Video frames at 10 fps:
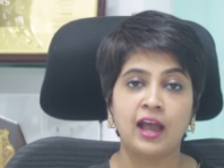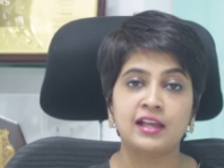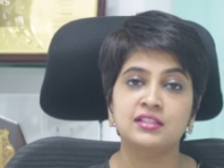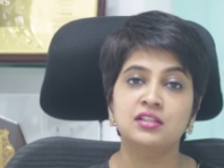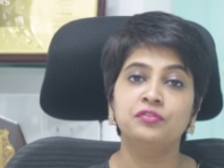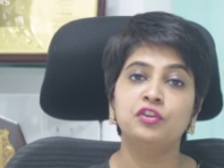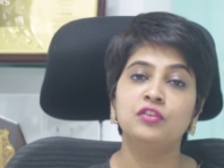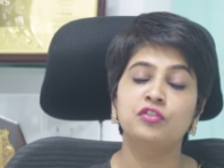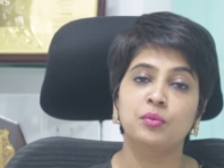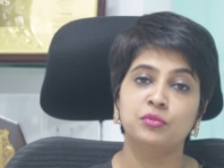as
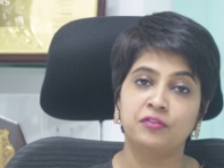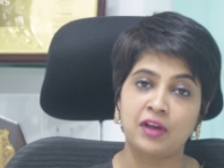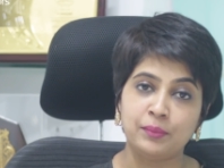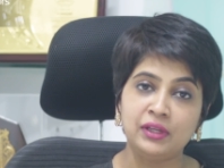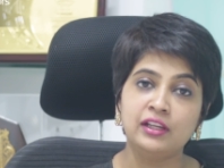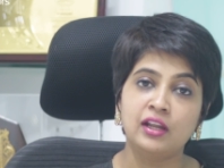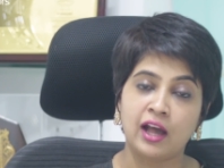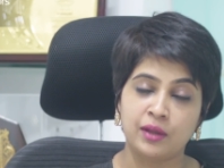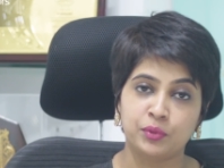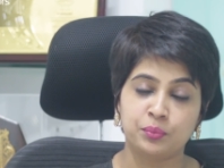different from the
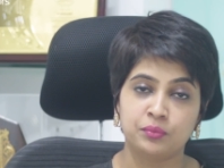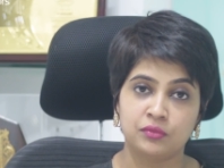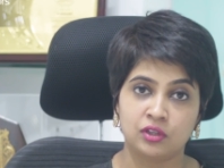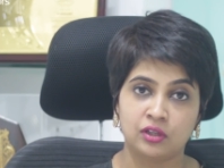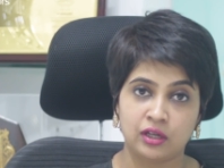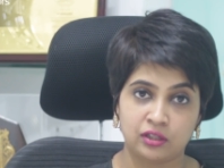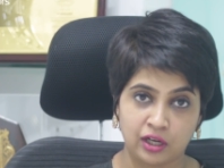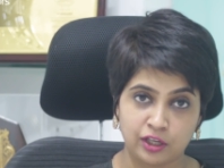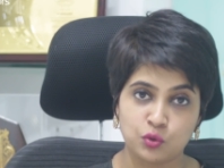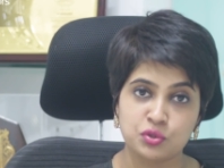familial
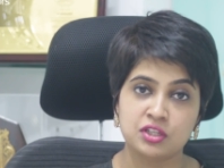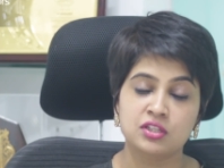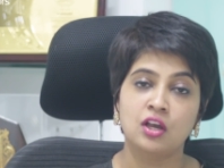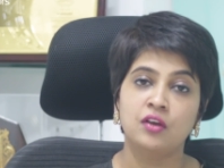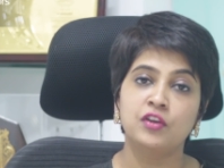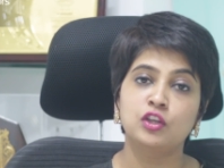hypertrichosis